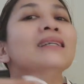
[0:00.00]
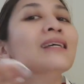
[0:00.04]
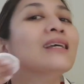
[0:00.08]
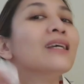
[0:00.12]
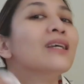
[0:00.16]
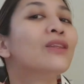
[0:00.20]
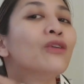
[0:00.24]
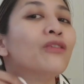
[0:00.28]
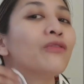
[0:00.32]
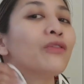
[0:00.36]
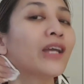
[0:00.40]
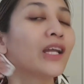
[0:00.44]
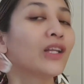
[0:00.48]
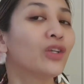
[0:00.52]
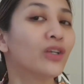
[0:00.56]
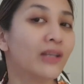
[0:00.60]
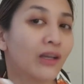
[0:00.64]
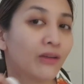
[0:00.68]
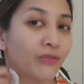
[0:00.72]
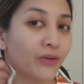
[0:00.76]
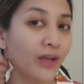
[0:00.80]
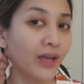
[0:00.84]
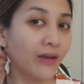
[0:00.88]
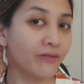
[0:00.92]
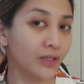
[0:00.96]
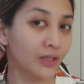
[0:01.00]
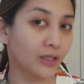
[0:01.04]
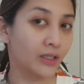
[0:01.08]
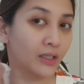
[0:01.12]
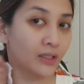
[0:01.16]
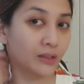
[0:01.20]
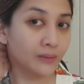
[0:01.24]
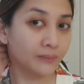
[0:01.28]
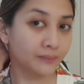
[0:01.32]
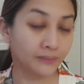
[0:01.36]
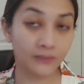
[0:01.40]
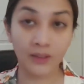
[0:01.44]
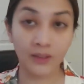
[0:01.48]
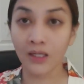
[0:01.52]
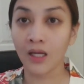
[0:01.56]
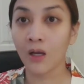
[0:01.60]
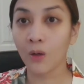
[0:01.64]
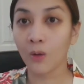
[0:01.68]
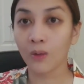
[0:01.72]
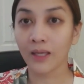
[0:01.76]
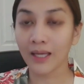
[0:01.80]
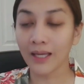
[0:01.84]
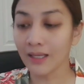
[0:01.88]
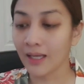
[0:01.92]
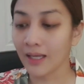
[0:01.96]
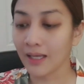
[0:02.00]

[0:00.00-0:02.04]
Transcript: Don't forget your neck forever. Okay?